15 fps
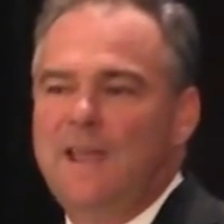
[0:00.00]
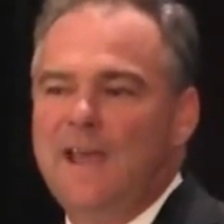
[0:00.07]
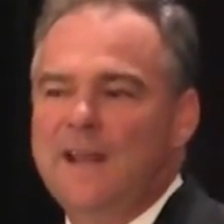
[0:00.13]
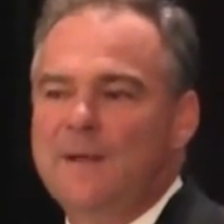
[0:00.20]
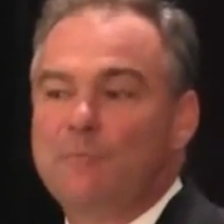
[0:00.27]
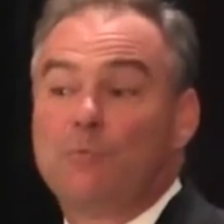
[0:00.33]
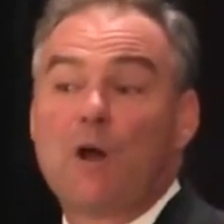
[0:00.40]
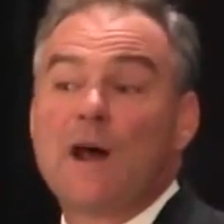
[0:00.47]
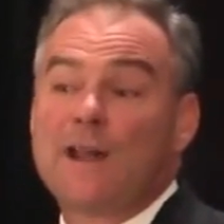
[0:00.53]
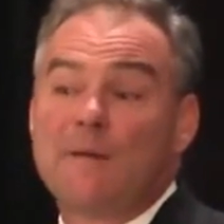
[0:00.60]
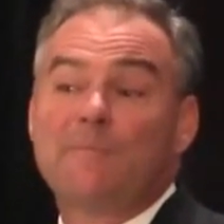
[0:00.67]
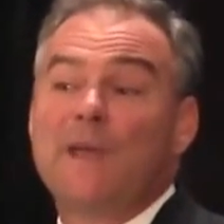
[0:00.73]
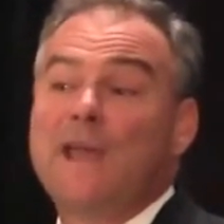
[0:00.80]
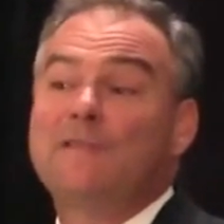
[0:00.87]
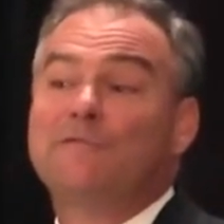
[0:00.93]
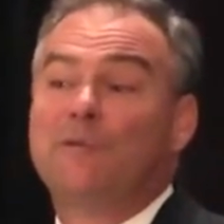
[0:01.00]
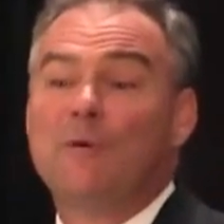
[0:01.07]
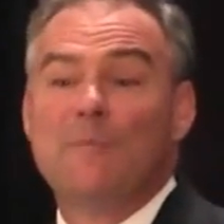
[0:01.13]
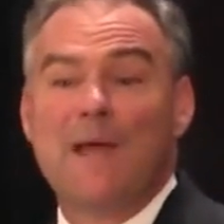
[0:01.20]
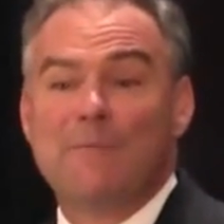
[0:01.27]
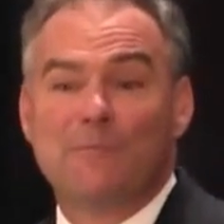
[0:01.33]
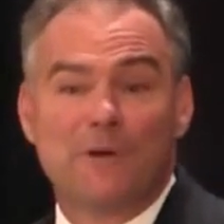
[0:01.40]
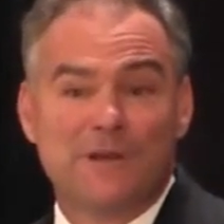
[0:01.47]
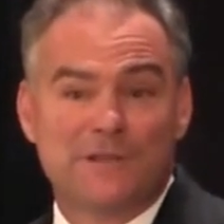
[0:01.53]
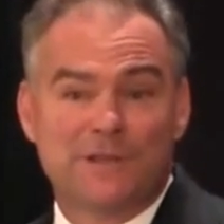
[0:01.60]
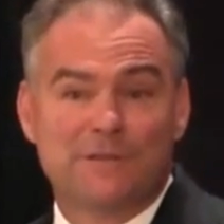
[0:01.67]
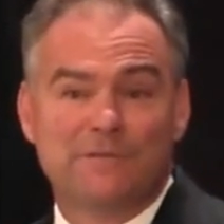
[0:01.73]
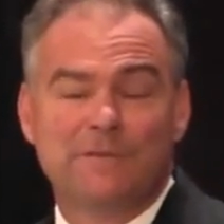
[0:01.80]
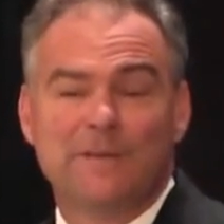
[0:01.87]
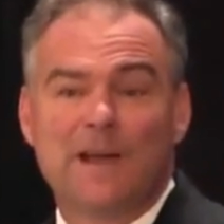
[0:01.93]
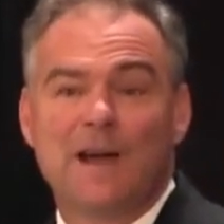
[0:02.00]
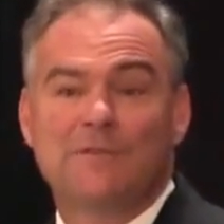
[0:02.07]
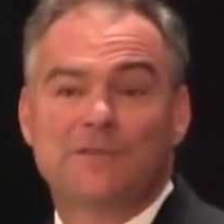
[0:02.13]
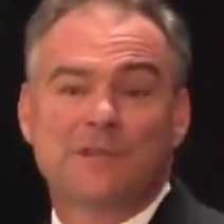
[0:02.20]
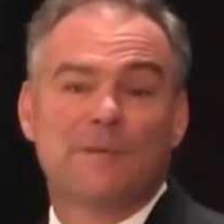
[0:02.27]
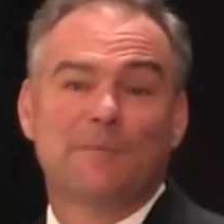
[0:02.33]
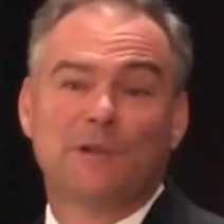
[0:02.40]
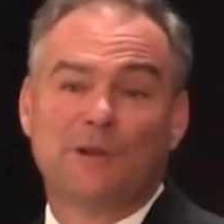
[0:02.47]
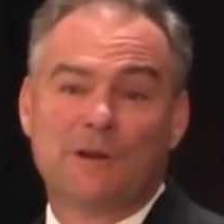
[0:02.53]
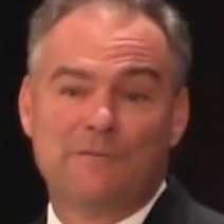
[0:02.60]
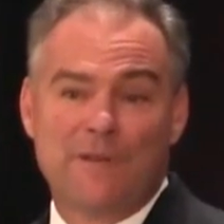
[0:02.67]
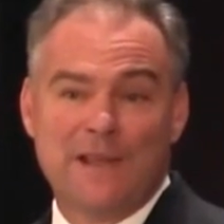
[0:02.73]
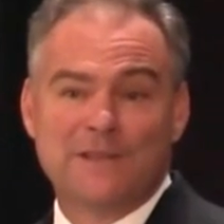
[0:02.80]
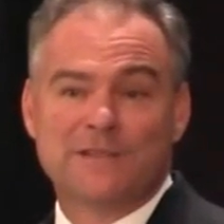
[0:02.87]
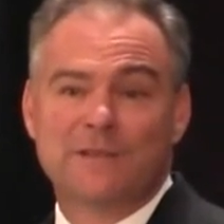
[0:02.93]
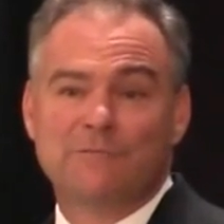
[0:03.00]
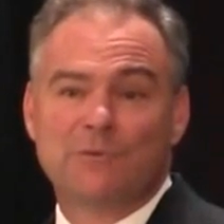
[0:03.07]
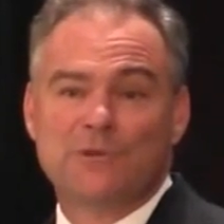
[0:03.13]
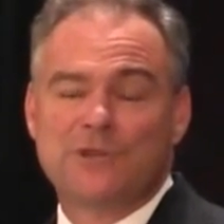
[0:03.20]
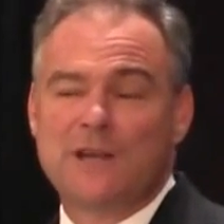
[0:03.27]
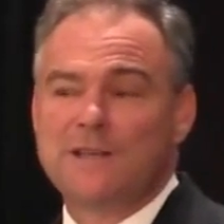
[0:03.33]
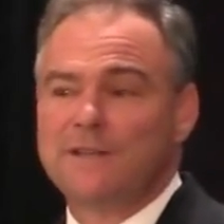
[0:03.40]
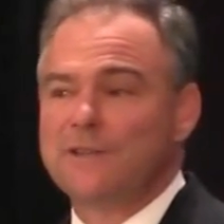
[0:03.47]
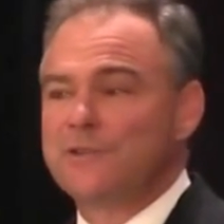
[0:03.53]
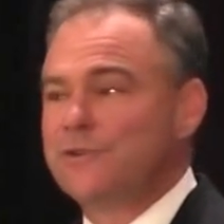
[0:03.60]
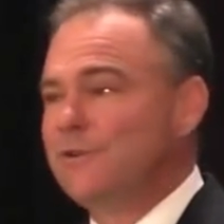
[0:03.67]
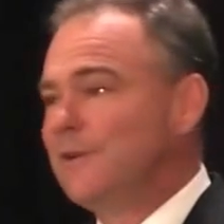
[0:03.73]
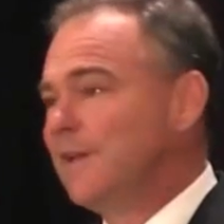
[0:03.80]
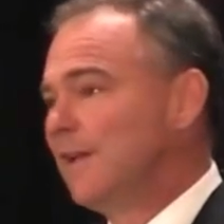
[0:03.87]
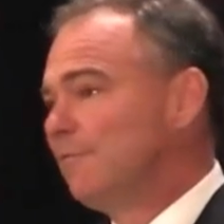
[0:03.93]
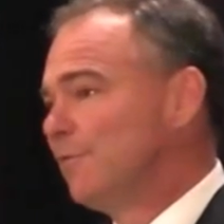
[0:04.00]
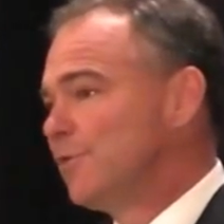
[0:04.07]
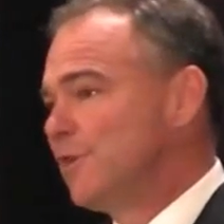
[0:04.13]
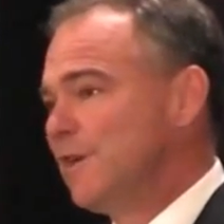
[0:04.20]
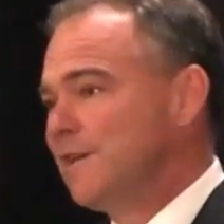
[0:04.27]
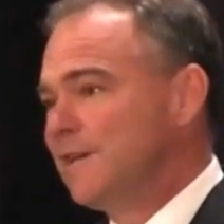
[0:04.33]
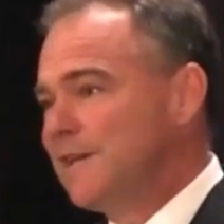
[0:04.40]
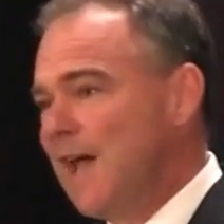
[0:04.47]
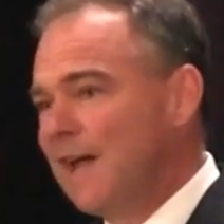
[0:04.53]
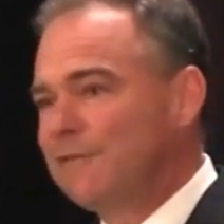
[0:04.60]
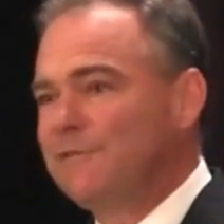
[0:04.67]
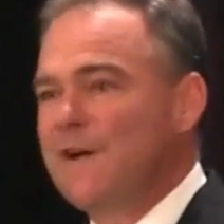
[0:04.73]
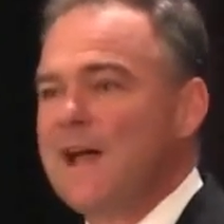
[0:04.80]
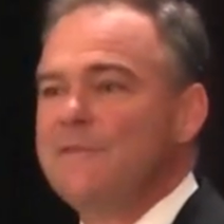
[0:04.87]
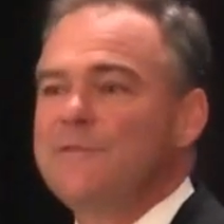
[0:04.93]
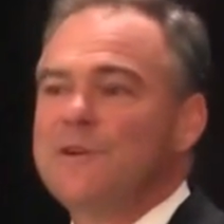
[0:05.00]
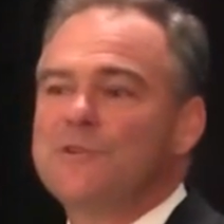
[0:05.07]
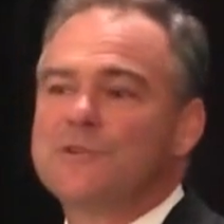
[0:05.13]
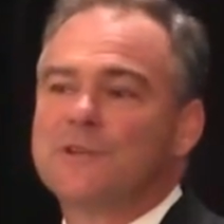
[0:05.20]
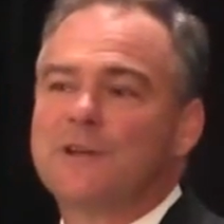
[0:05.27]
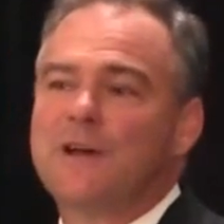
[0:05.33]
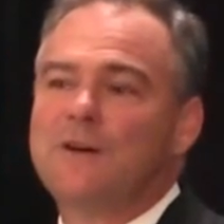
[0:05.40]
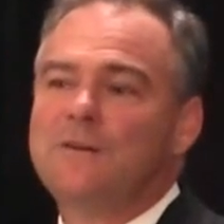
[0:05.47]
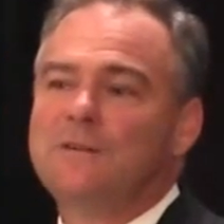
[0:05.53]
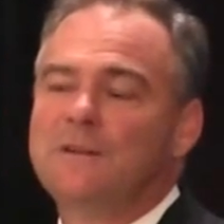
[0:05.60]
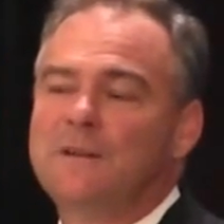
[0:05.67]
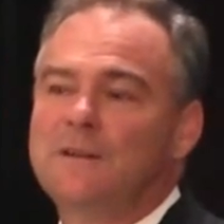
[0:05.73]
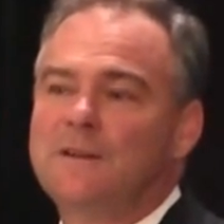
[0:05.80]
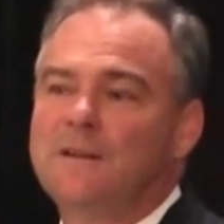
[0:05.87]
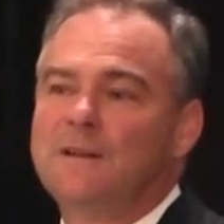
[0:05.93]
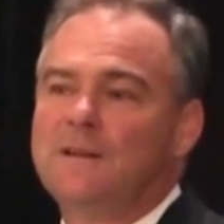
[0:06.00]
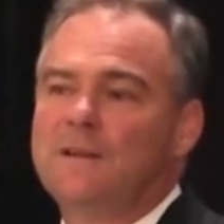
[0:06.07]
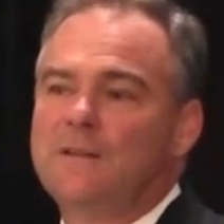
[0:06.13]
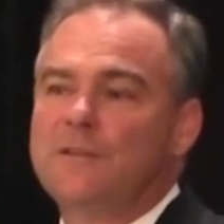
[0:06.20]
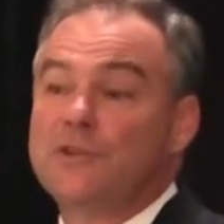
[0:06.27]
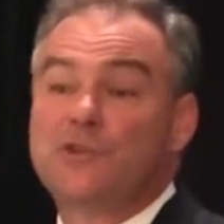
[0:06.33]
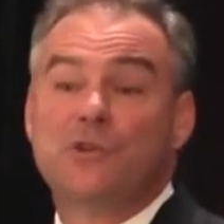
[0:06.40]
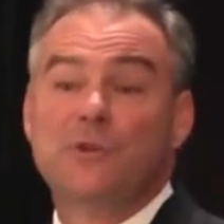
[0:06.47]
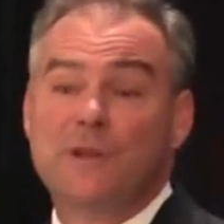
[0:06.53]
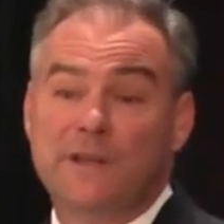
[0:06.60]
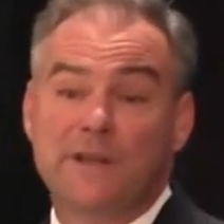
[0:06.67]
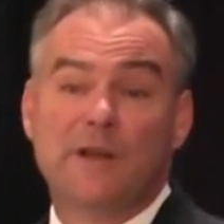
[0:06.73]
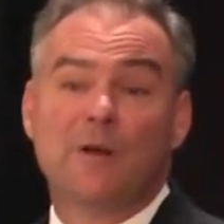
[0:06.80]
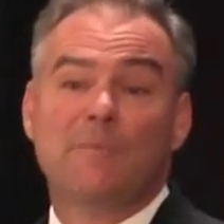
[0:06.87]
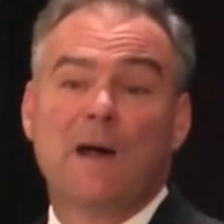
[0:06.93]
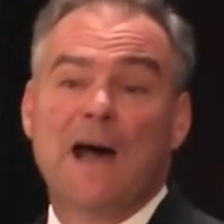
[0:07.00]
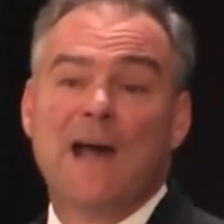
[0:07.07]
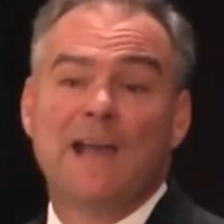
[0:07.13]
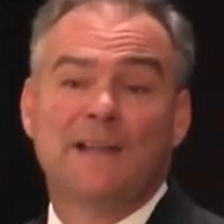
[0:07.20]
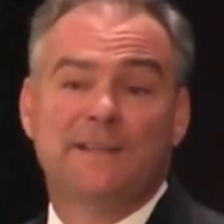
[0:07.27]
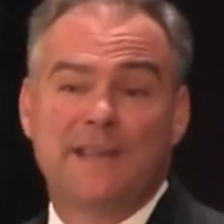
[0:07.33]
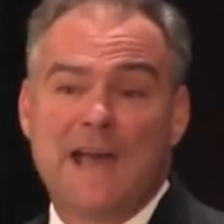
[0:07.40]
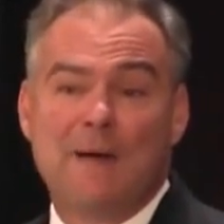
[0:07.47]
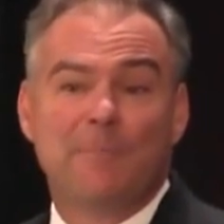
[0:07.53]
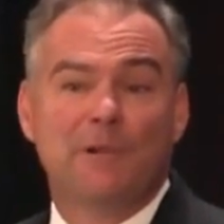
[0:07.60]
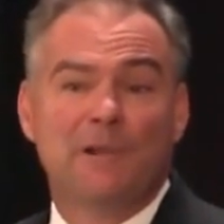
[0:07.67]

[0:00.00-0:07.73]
and it brought up painful memories of similar events in Virginia, the shooting at Virginia Tech 5 years ago, the shooting nearby at the